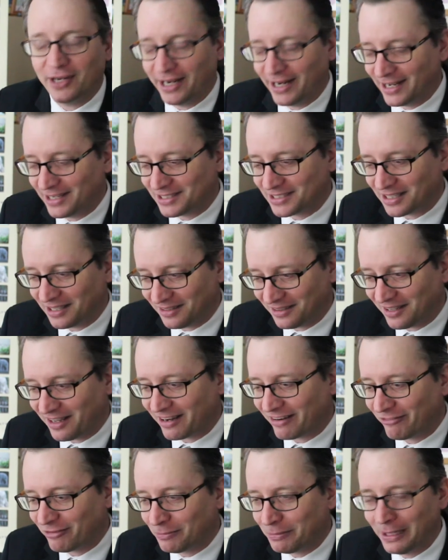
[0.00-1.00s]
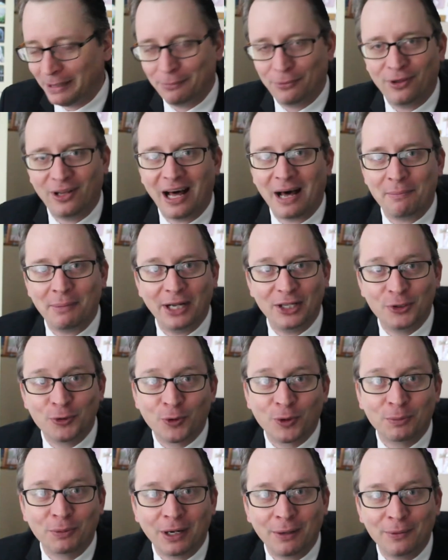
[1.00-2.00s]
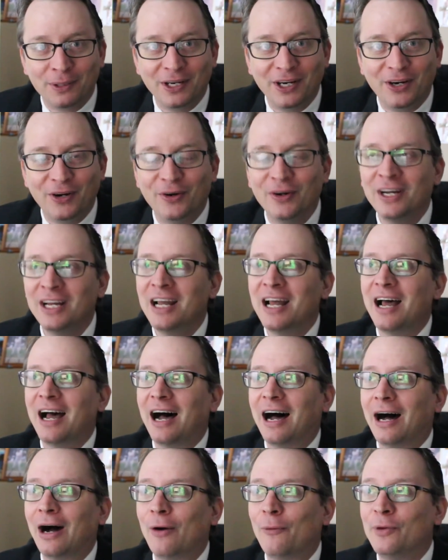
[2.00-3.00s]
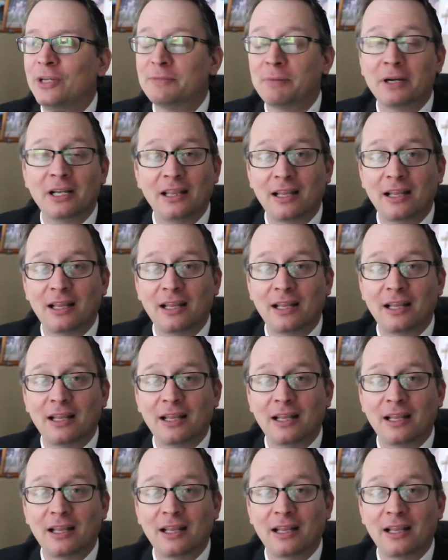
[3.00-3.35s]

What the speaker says: As a lot of the people on my tour probably know, we spent a